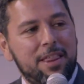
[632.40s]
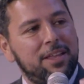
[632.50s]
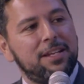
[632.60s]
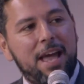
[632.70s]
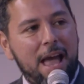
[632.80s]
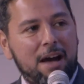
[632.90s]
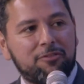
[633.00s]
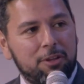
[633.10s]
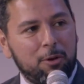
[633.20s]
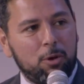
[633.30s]
the day
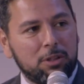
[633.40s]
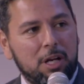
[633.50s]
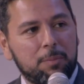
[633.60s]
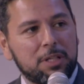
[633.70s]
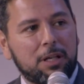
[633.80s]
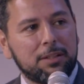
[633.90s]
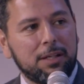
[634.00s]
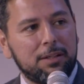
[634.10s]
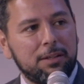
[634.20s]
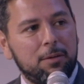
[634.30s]
after the World Cup to
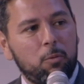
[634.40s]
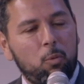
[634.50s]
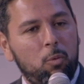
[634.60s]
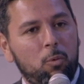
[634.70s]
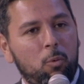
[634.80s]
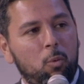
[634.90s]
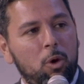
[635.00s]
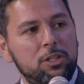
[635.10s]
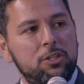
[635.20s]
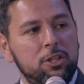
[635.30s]
Qatar.
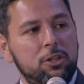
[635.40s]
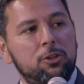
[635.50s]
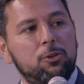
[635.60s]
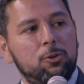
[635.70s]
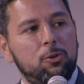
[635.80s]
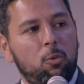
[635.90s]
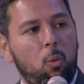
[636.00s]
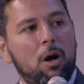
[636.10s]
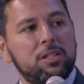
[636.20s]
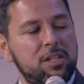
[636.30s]
What do you
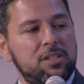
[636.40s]
want to